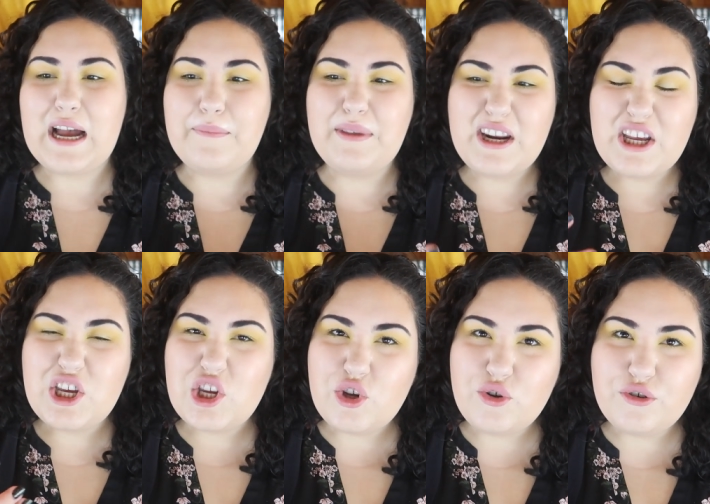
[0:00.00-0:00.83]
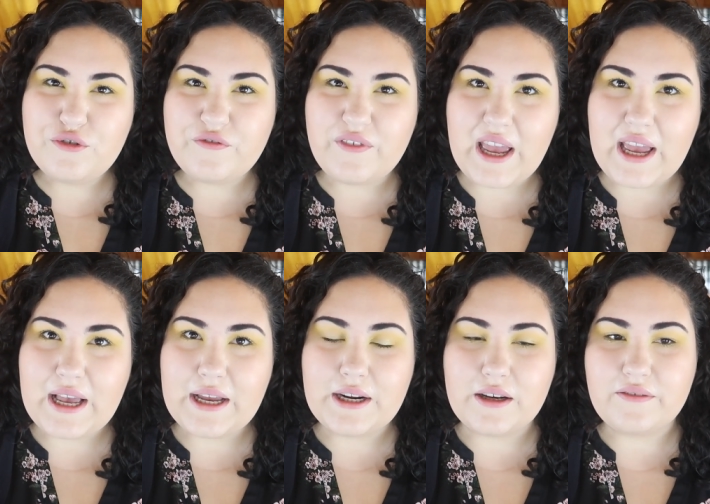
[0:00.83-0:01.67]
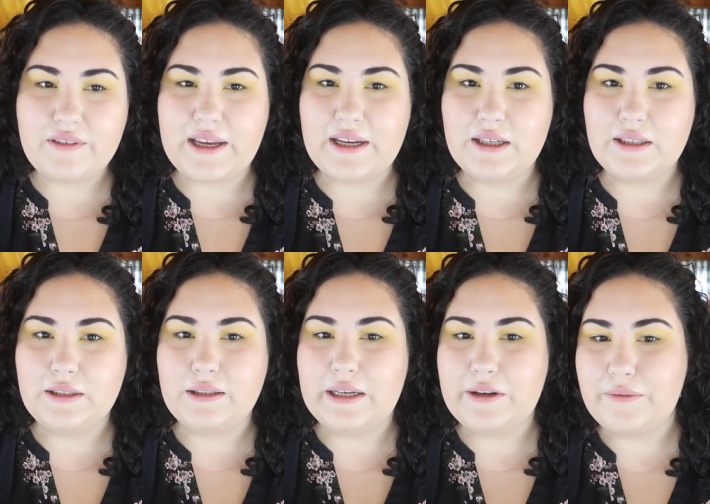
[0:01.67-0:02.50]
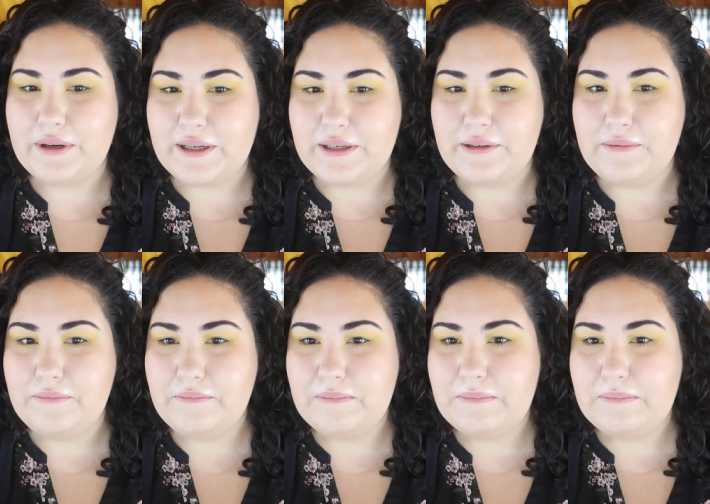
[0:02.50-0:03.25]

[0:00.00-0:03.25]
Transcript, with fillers: I'm not a huge fan of like liquid